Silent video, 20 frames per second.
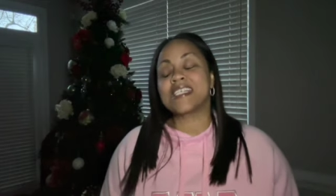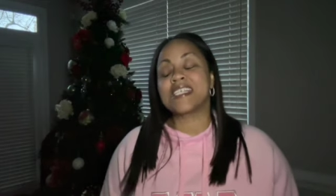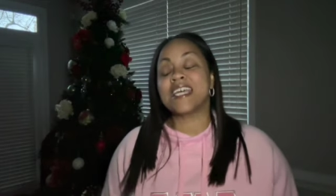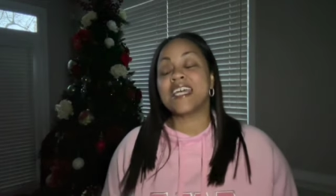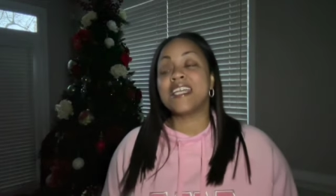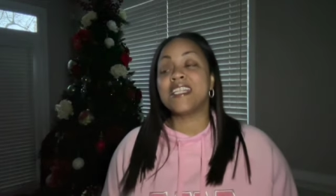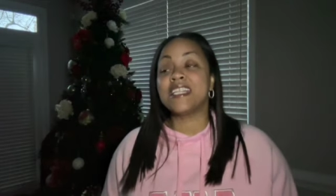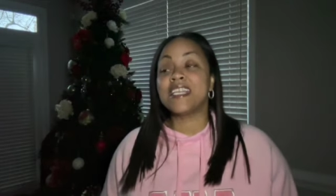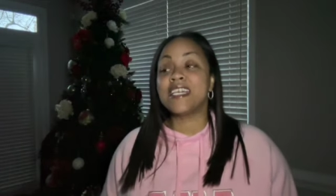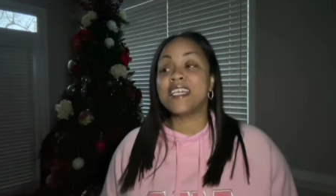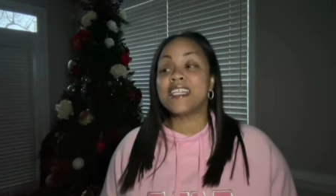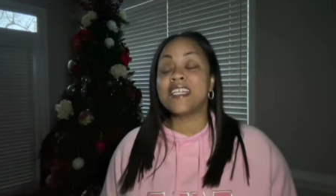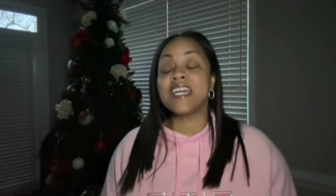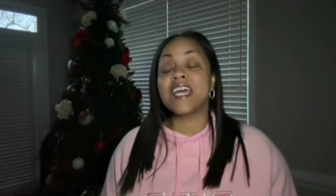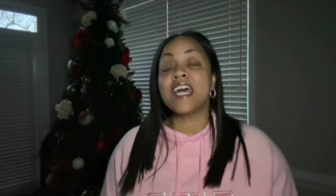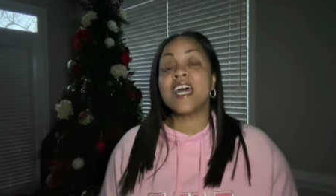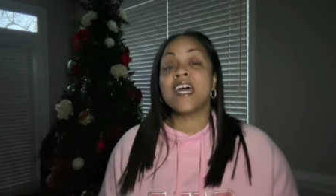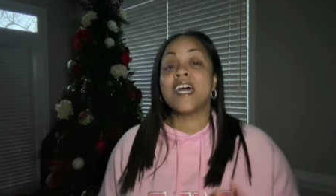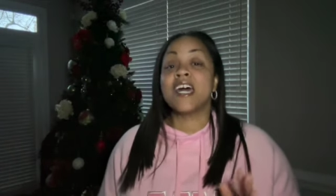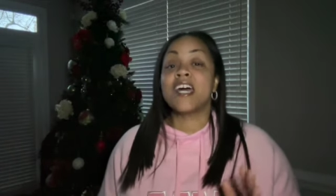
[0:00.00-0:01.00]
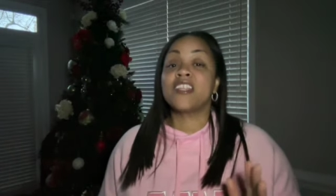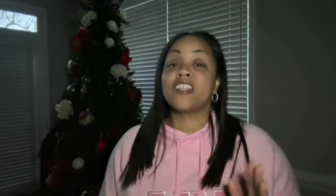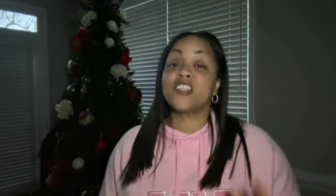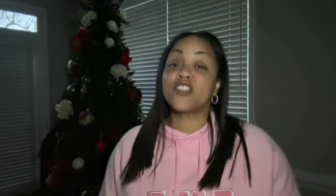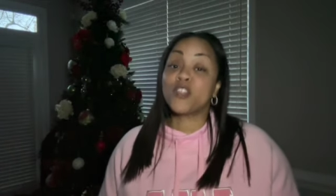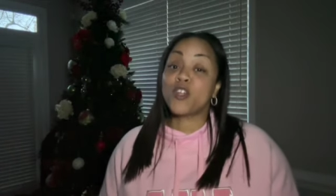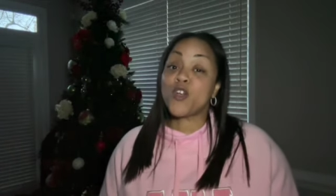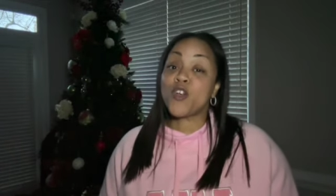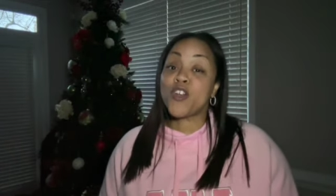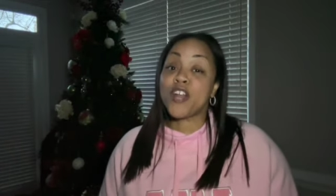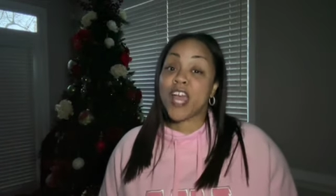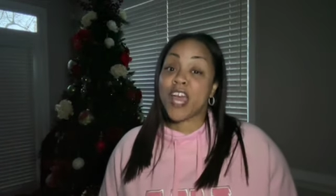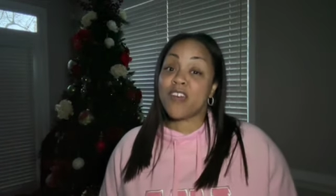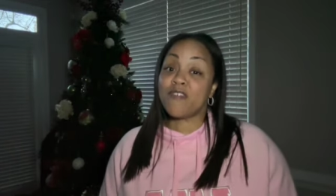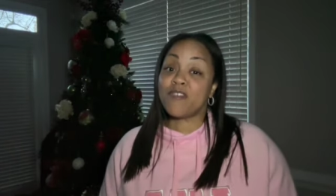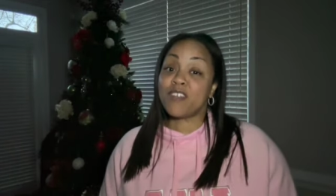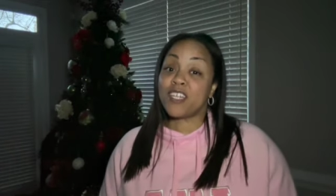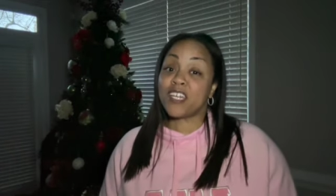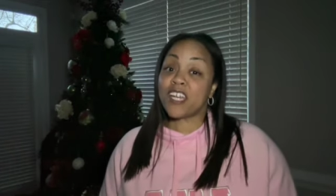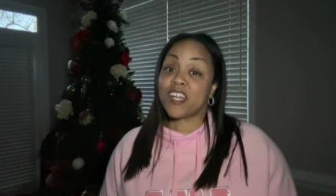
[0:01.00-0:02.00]
And then the third
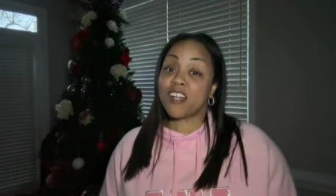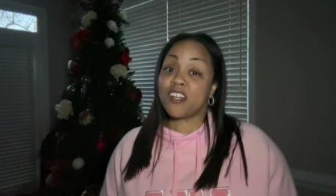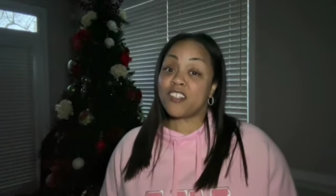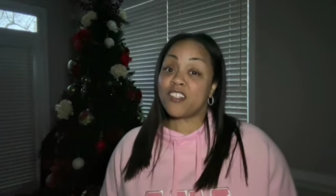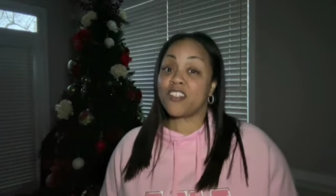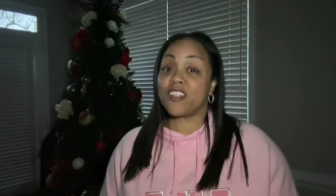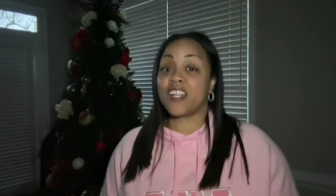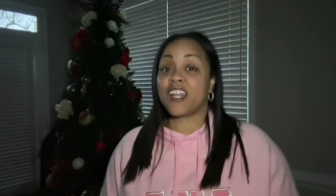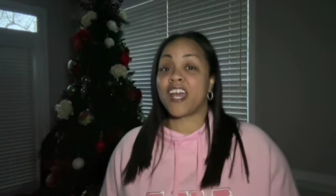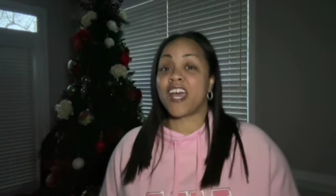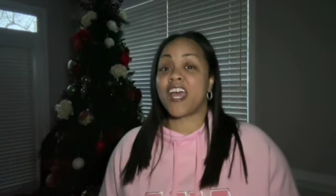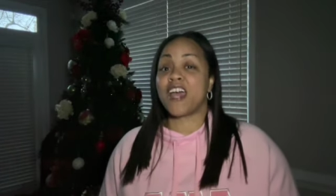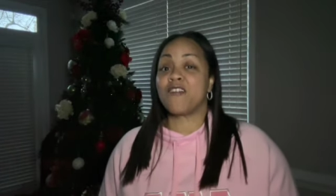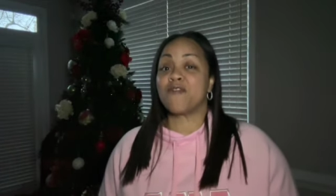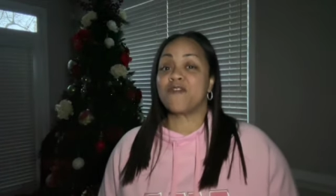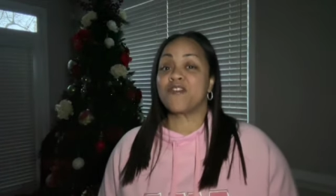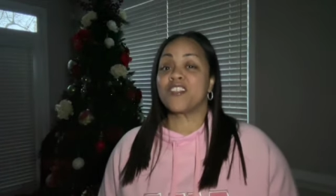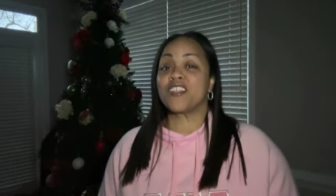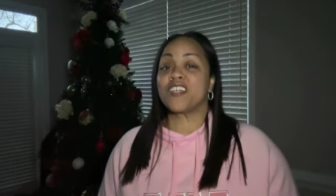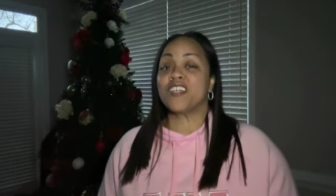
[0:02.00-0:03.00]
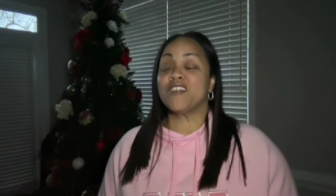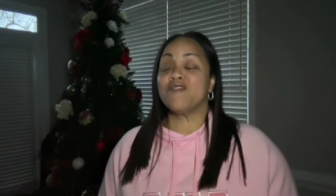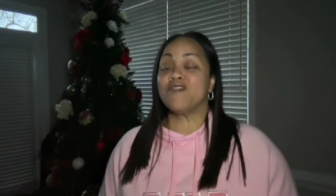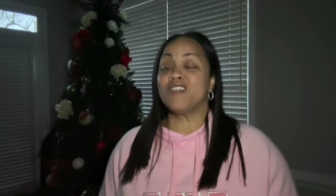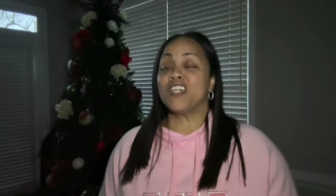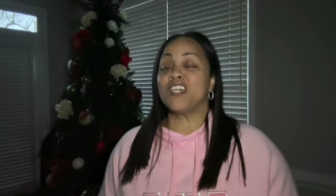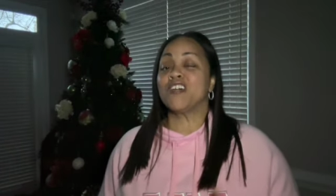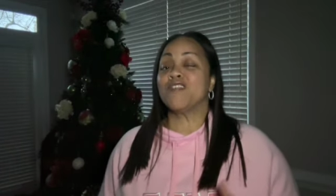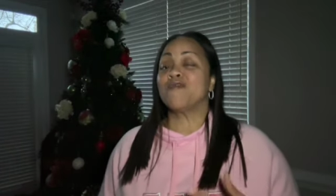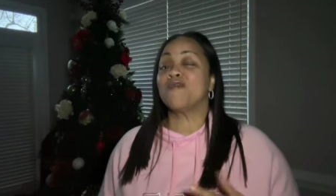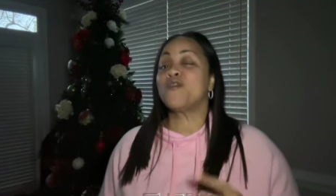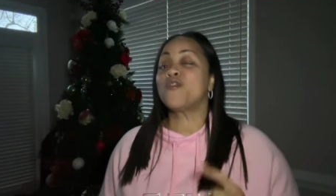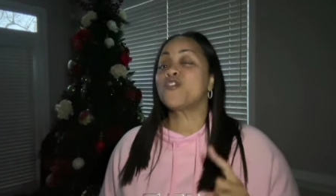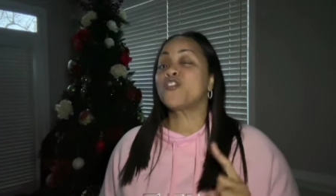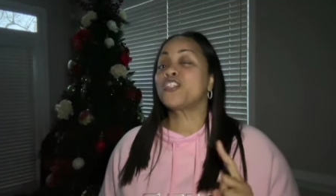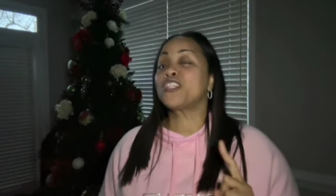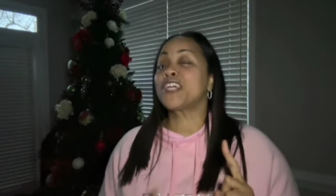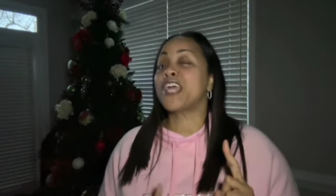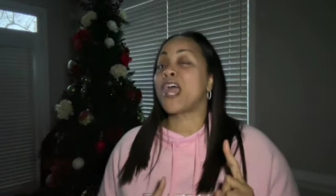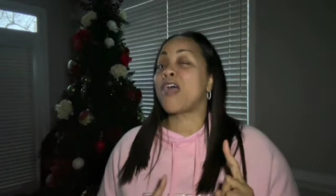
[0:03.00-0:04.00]
advent calendar that I have for the evening,
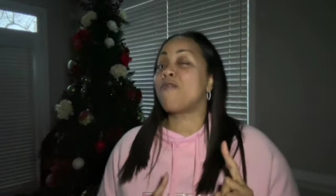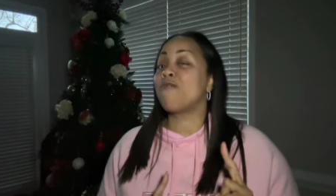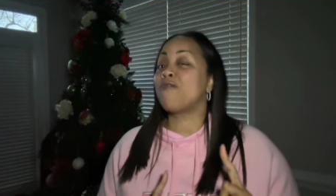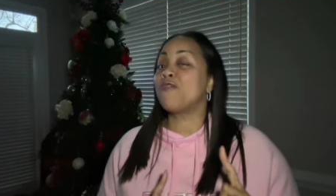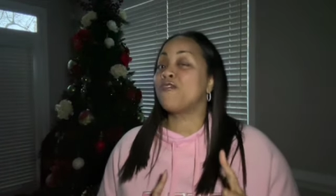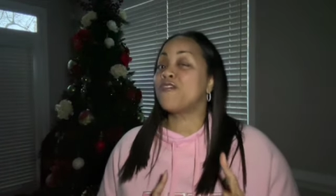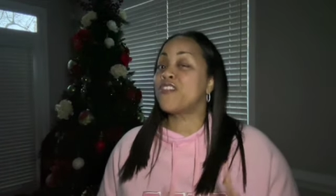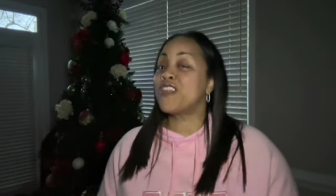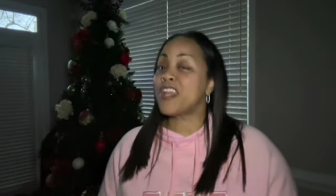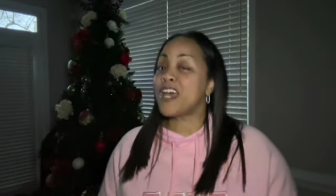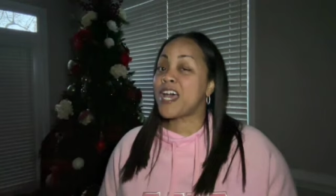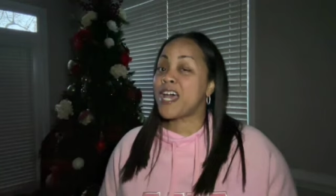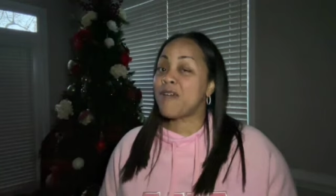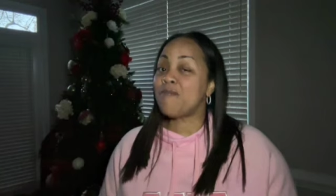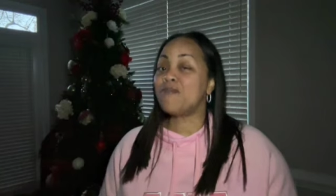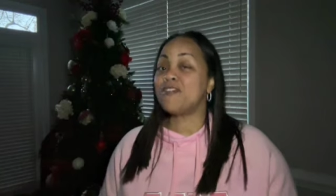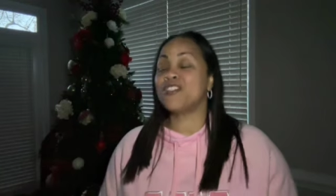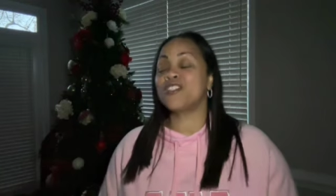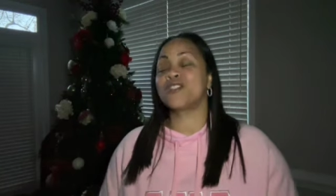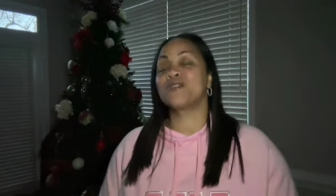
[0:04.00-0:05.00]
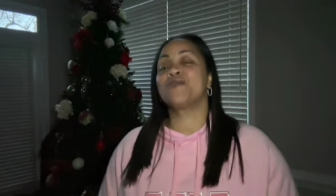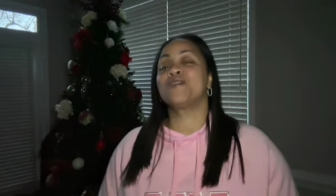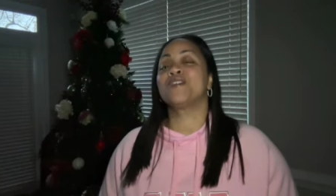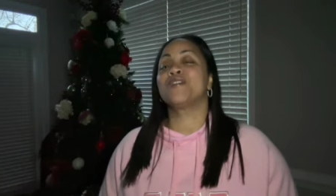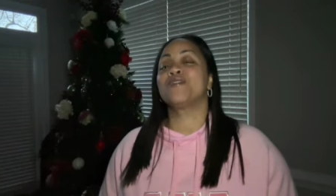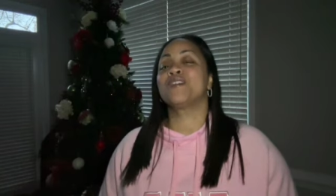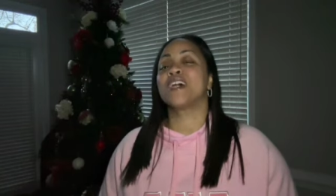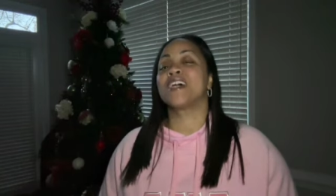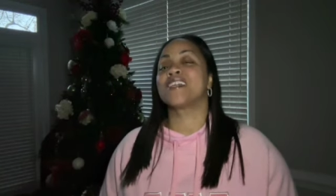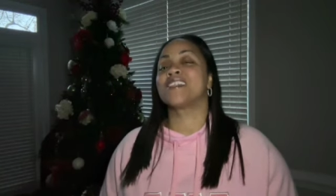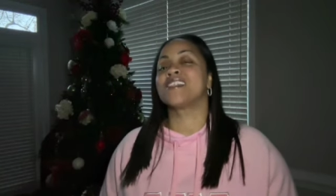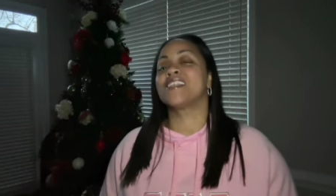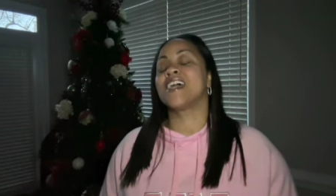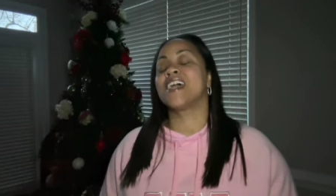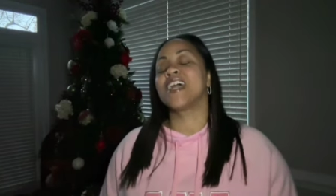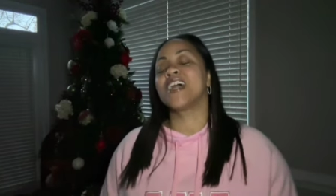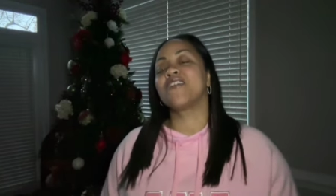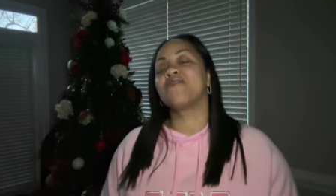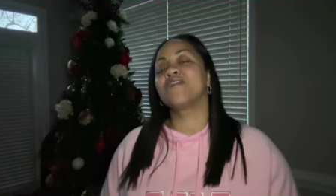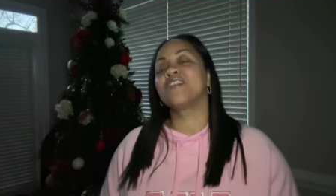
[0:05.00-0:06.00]
unfortunately, I will not be showing you guys that
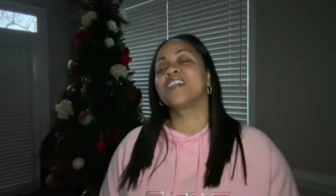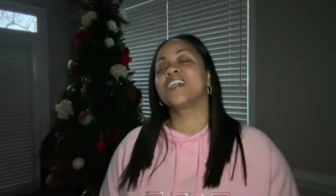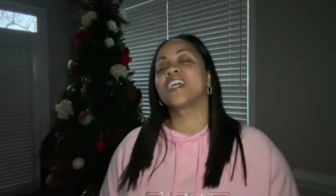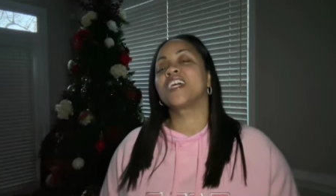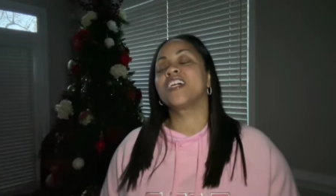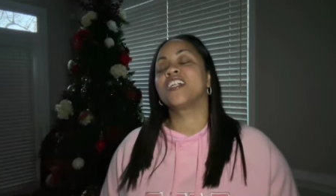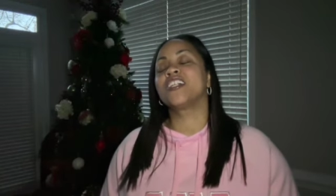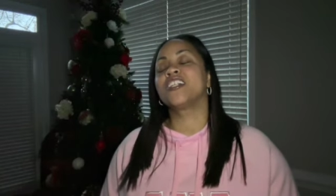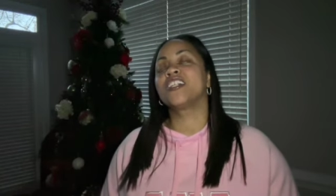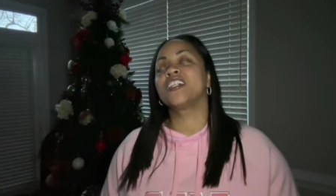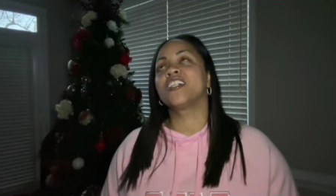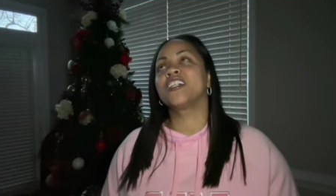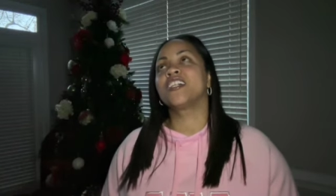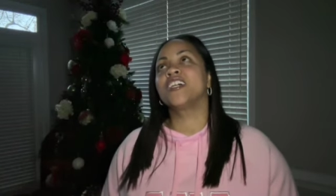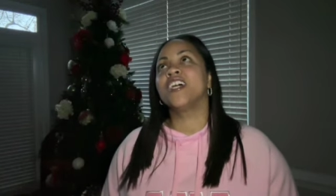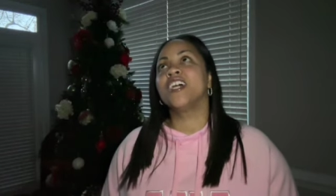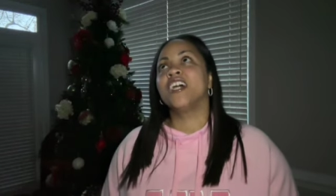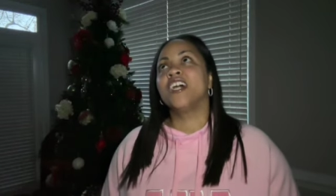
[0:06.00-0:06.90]
advent calendar.